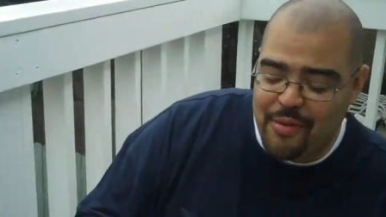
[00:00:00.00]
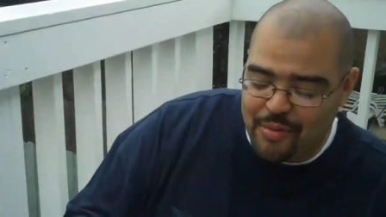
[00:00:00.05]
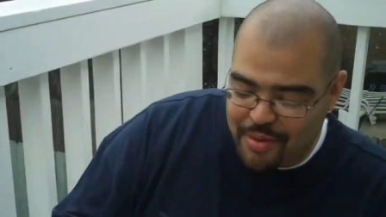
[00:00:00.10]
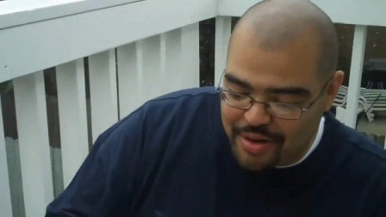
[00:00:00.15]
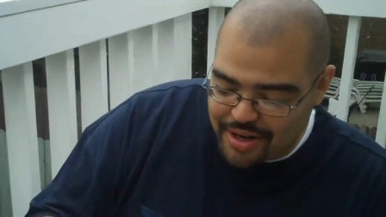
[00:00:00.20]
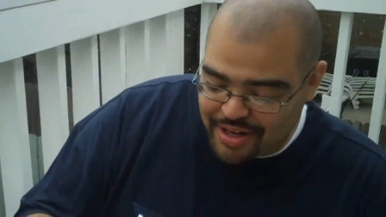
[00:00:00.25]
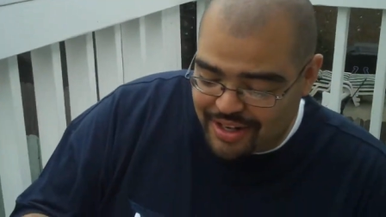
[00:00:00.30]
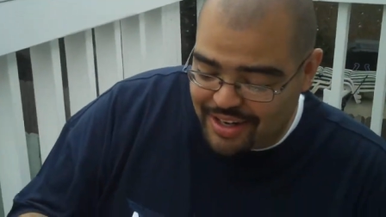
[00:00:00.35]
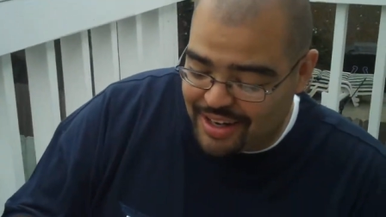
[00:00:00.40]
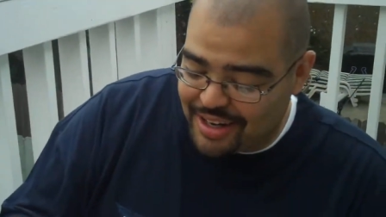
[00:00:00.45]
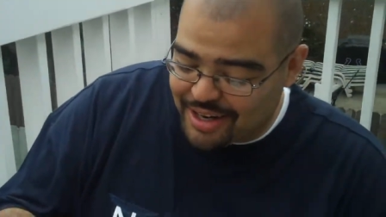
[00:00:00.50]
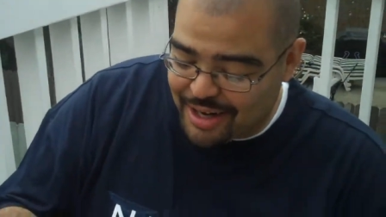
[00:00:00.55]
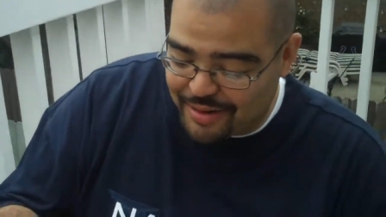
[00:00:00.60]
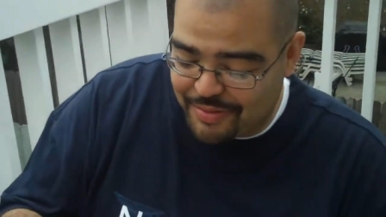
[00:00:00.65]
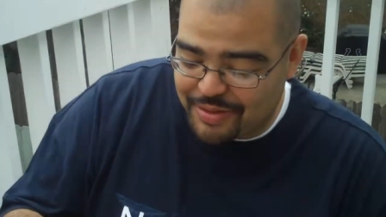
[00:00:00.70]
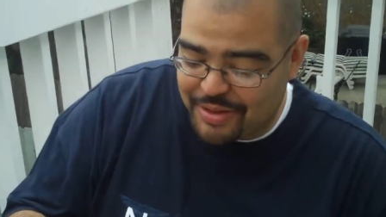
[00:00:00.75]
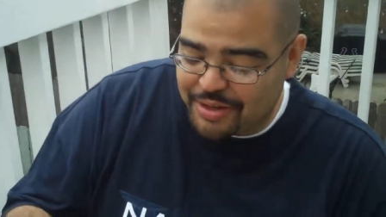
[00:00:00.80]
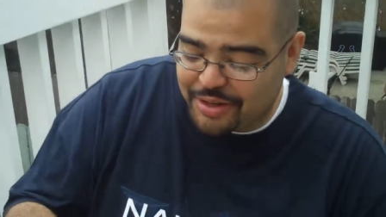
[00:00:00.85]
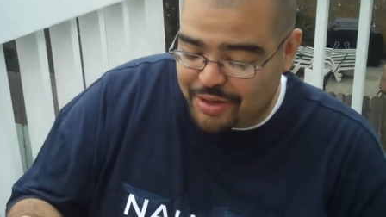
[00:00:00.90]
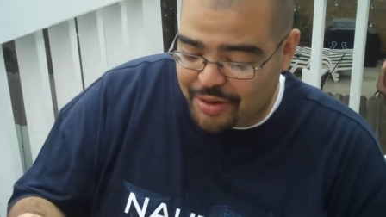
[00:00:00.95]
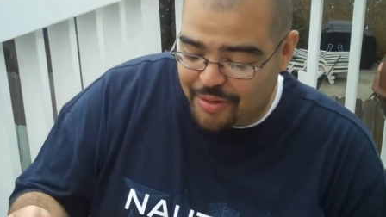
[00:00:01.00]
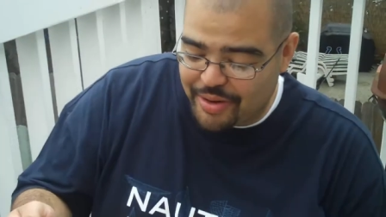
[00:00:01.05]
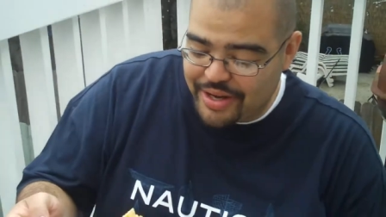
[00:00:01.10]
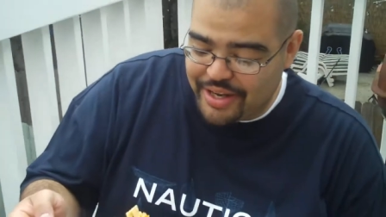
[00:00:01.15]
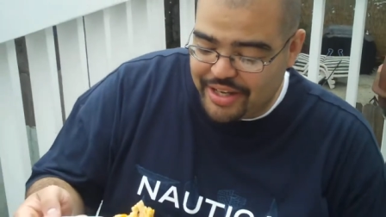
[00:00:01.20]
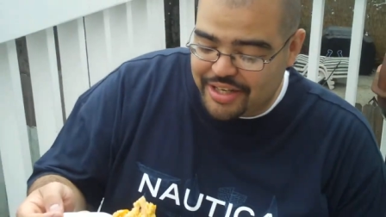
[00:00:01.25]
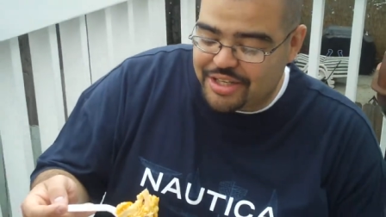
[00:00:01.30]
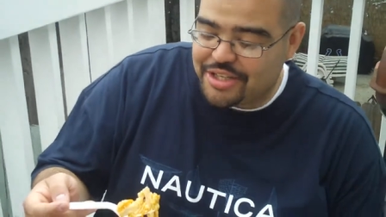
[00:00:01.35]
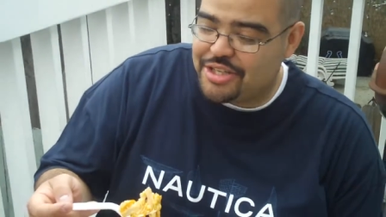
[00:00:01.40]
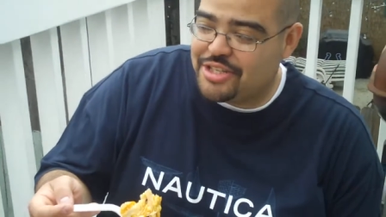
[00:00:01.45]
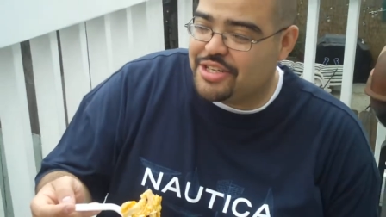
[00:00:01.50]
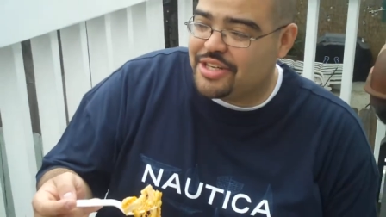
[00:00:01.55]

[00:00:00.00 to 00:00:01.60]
really love the green